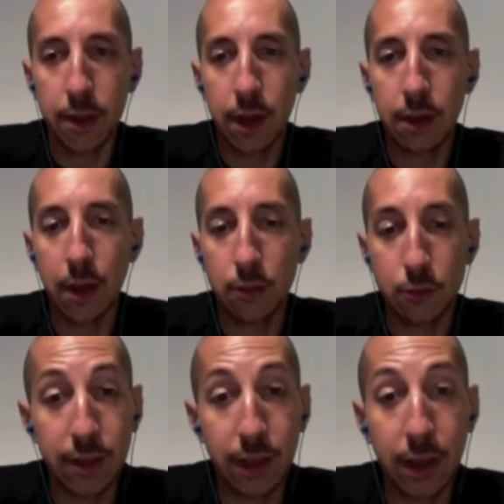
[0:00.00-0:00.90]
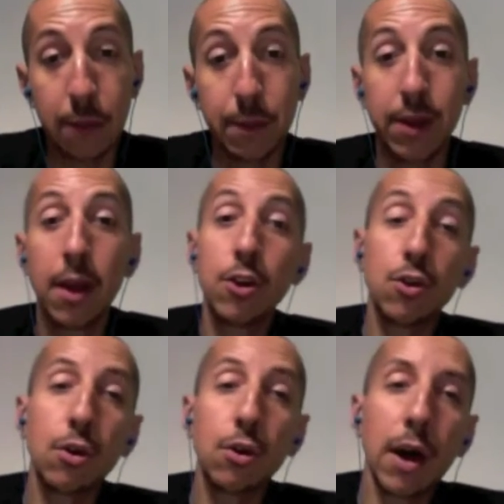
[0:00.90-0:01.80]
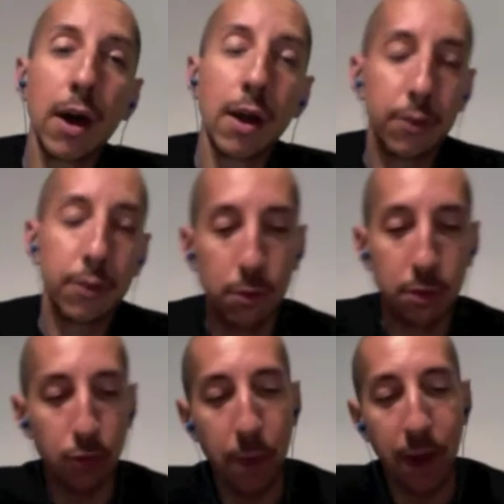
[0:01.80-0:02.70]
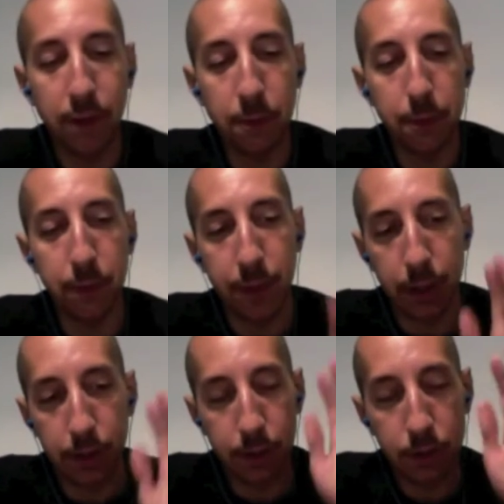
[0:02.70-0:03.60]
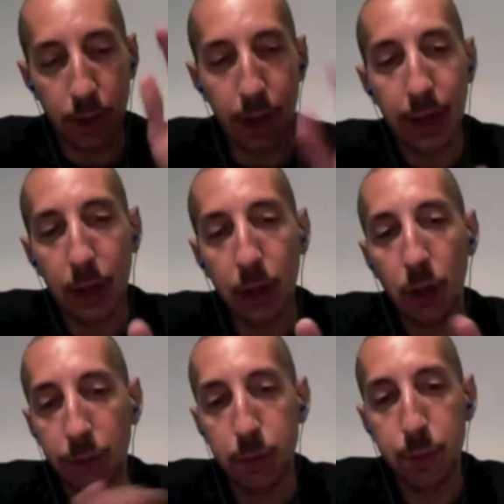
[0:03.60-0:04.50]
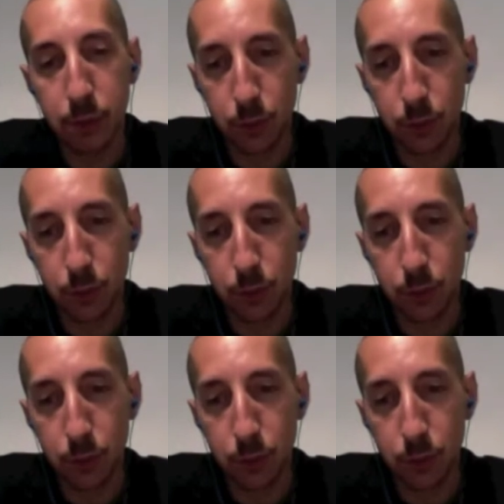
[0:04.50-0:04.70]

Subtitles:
and reselling. I mean, so just remind the people again, Jay, like, how long have you been